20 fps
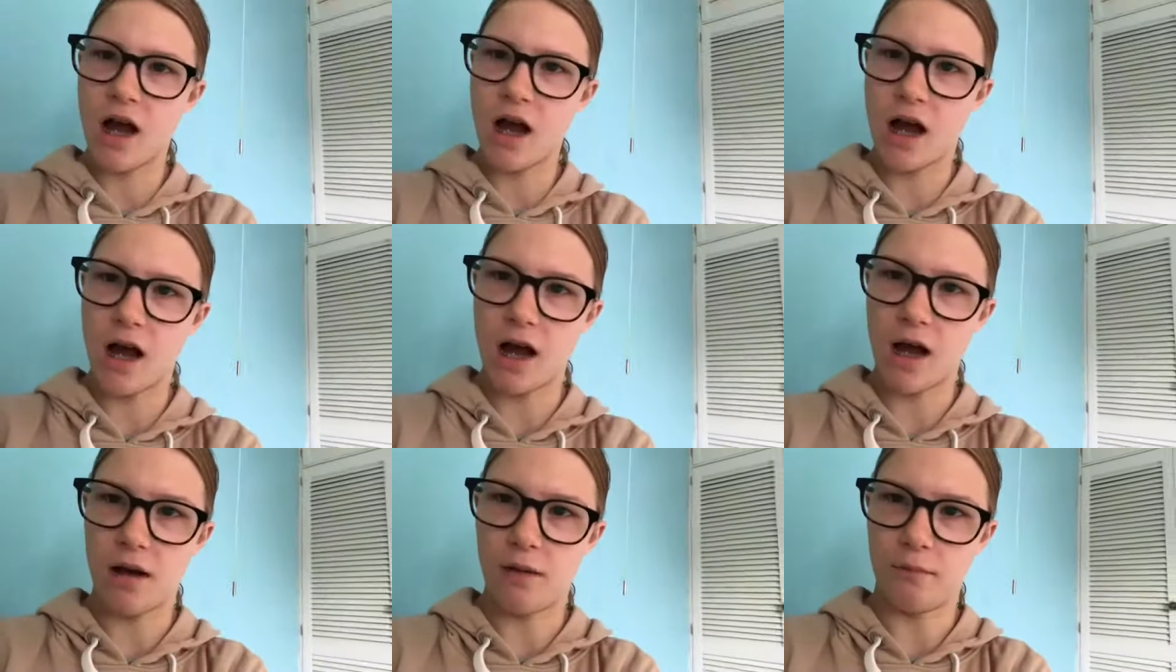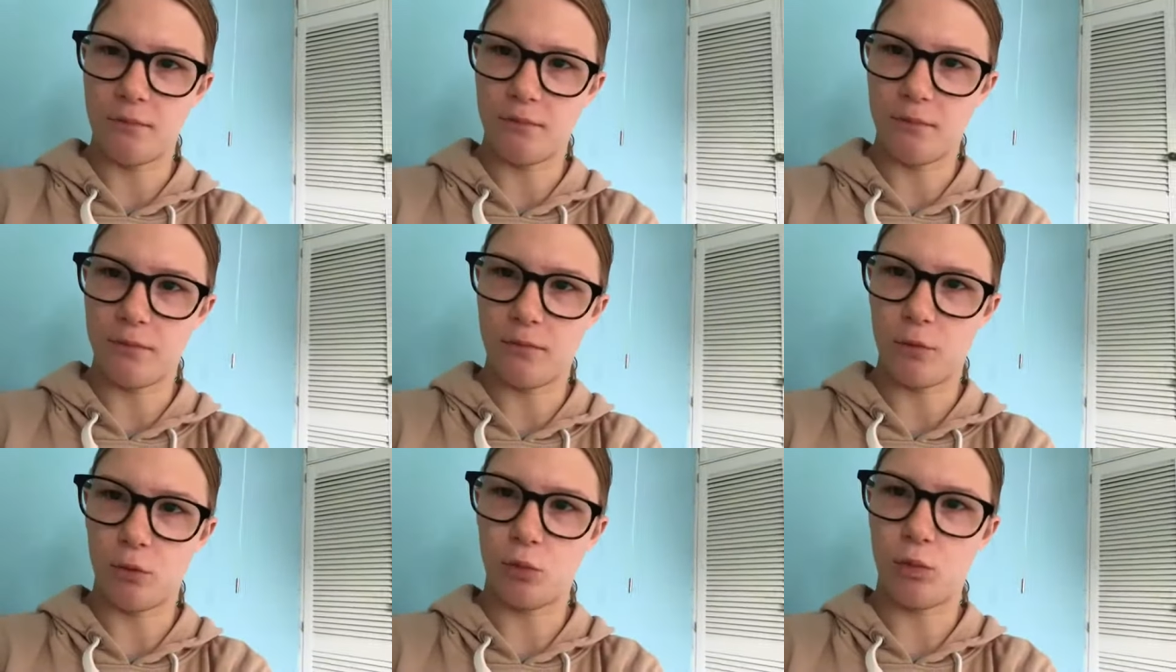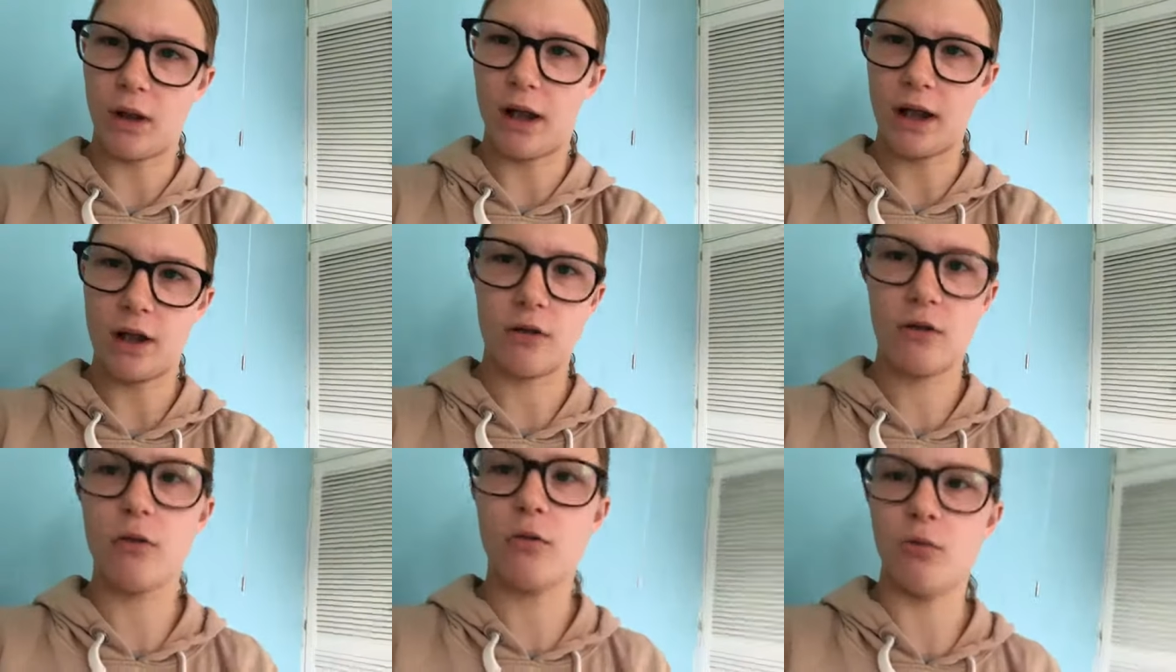um, which
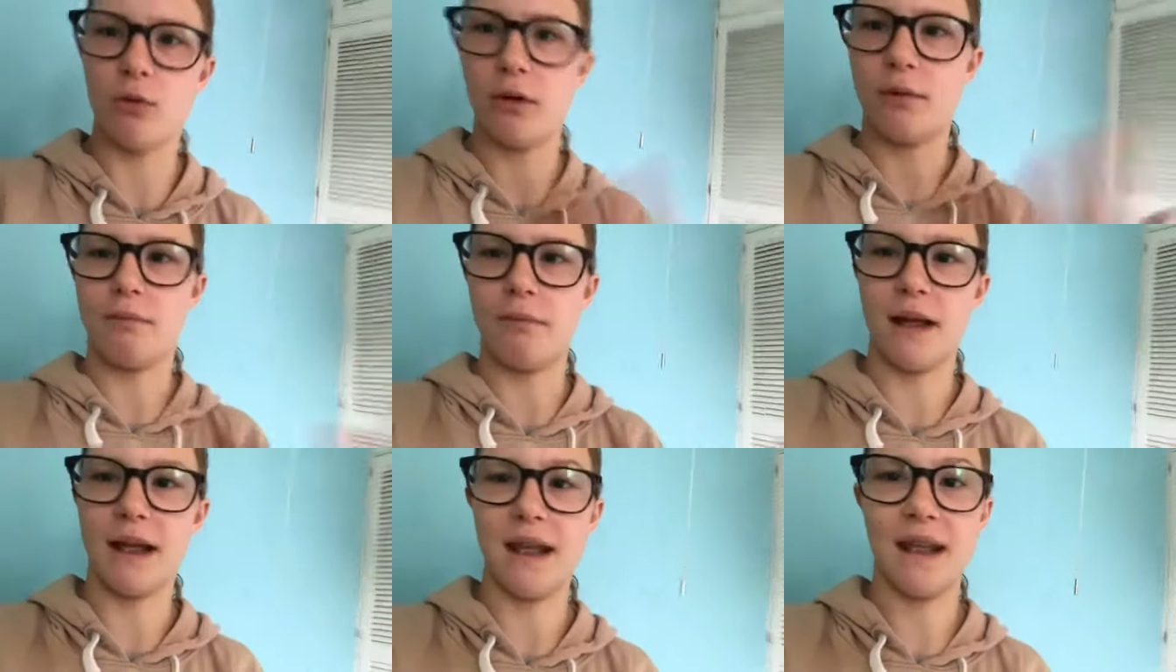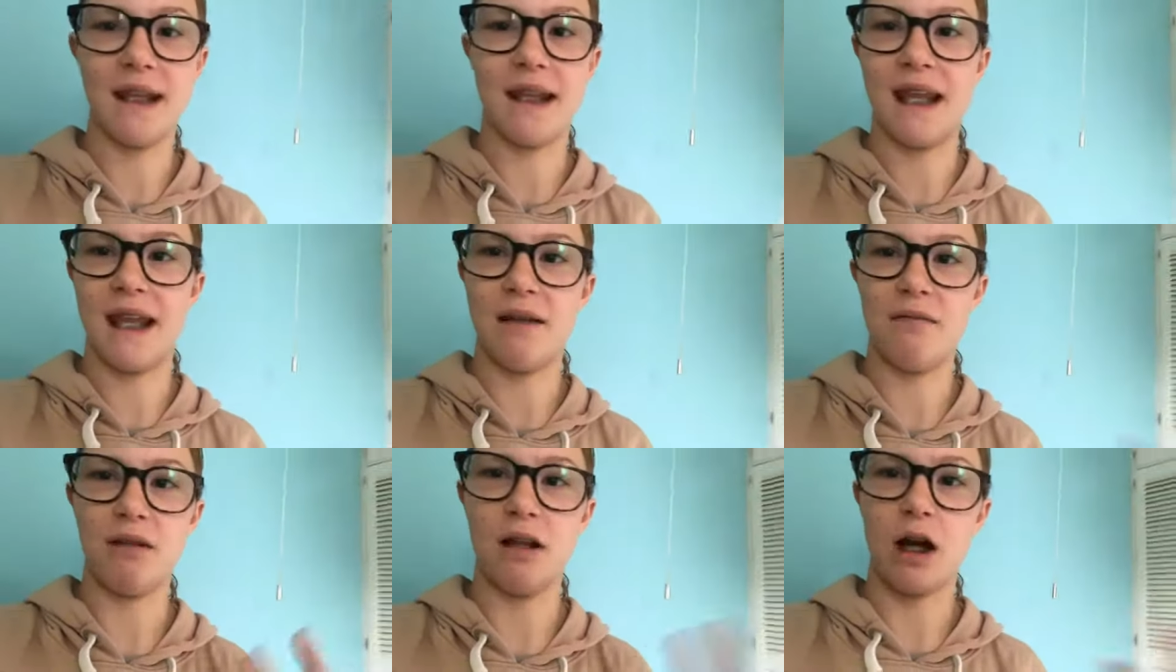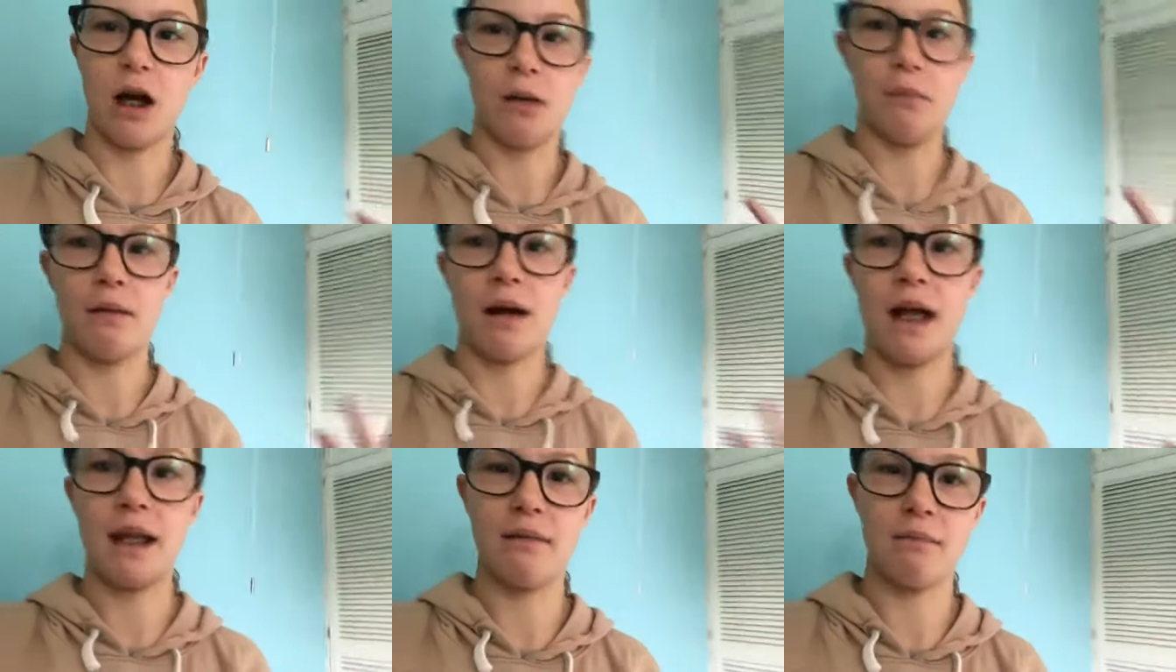would be the same time
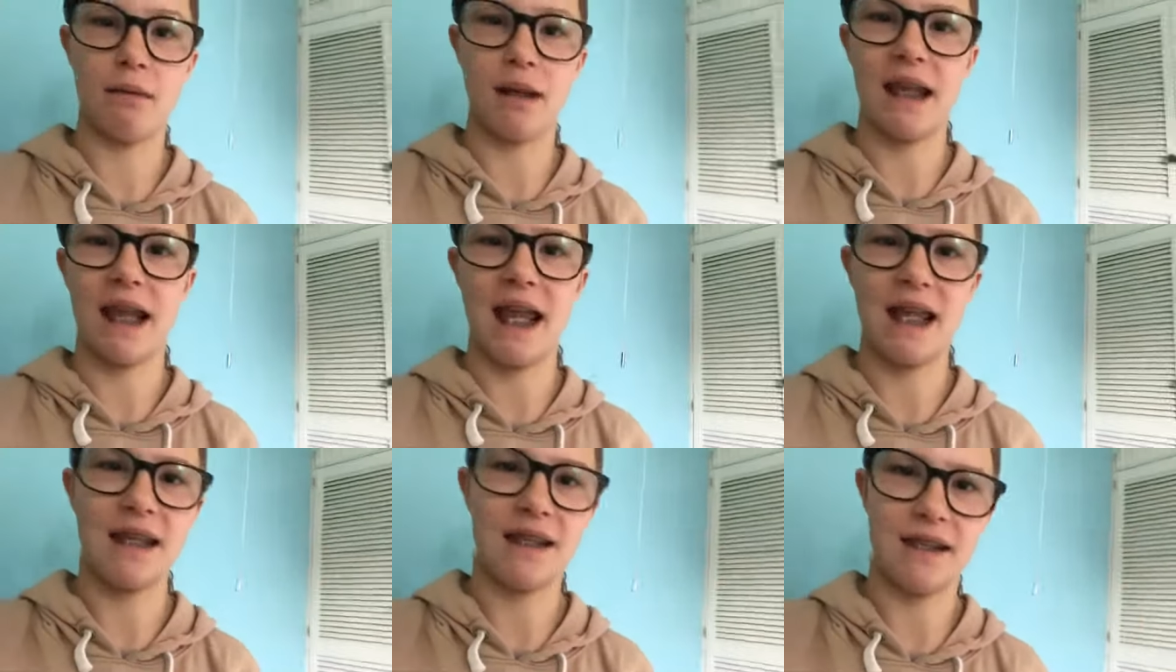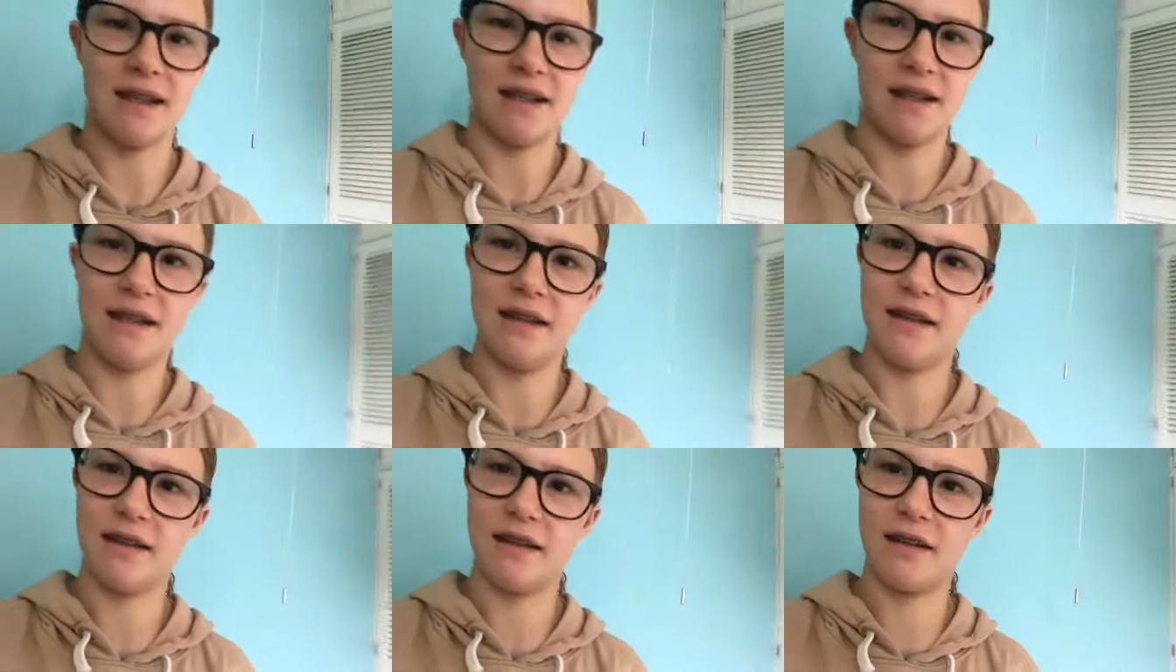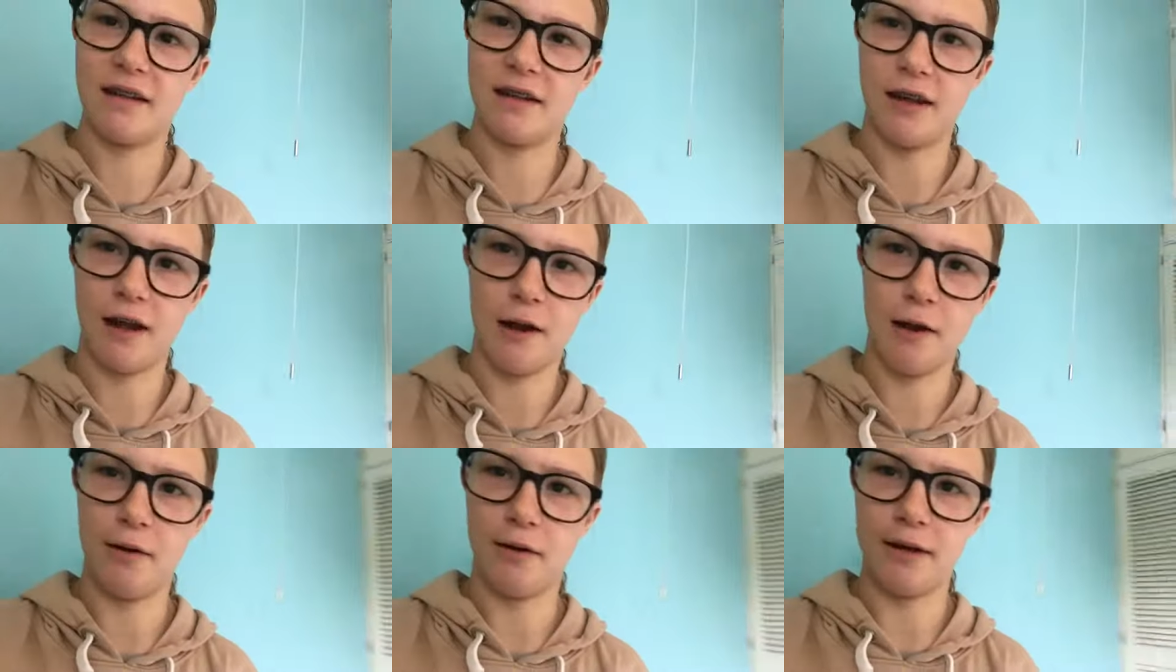as my lesson
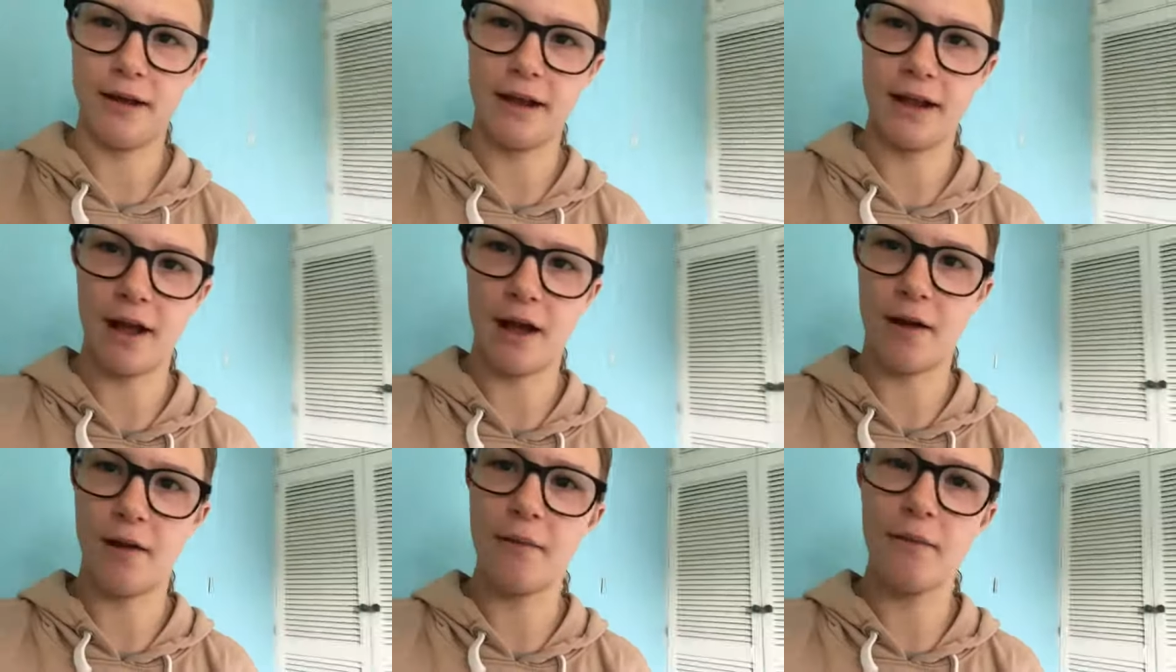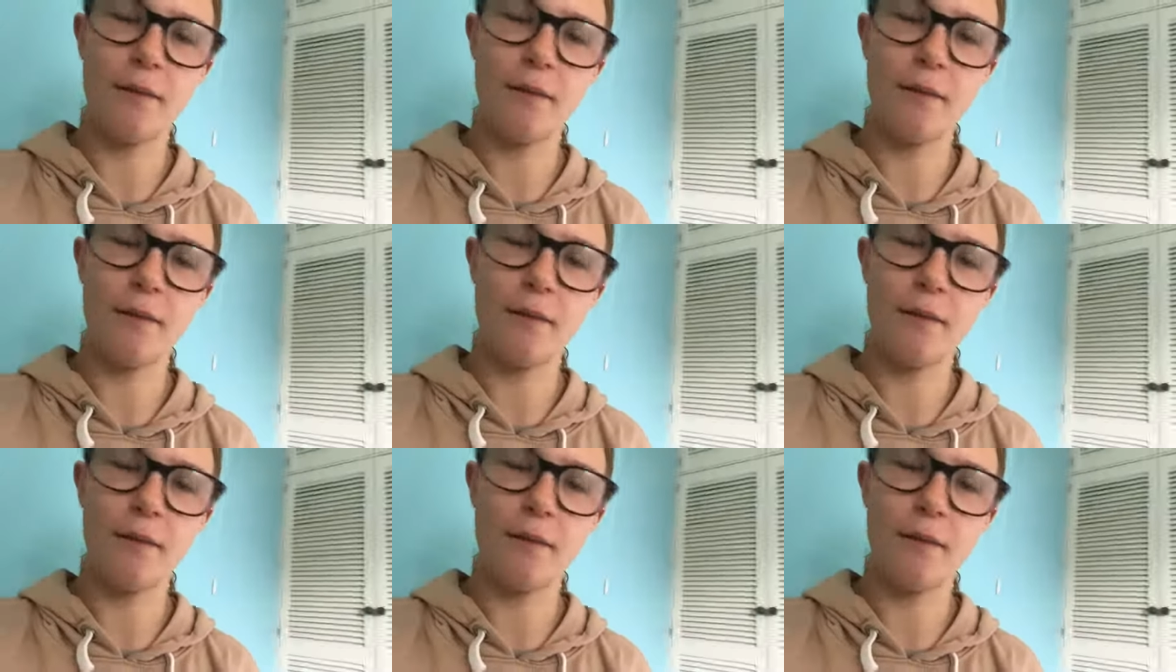so you know